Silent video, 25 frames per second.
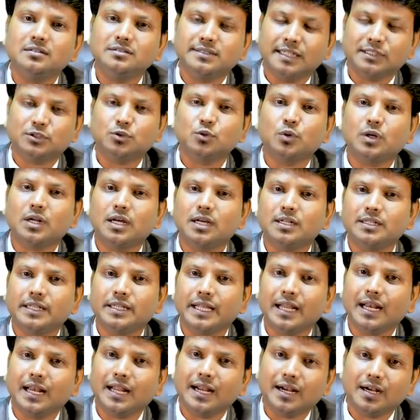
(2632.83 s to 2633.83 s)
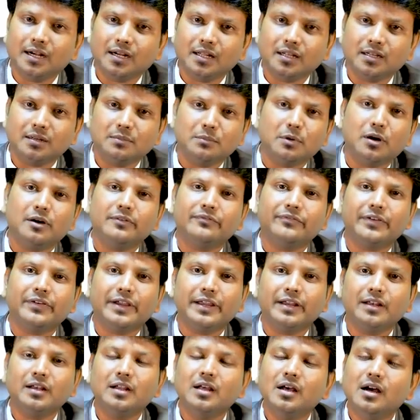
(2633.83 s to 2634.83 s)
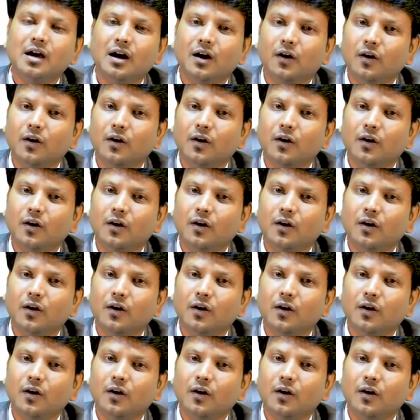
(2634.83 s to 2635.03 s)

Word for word: datura, they'll add morphine,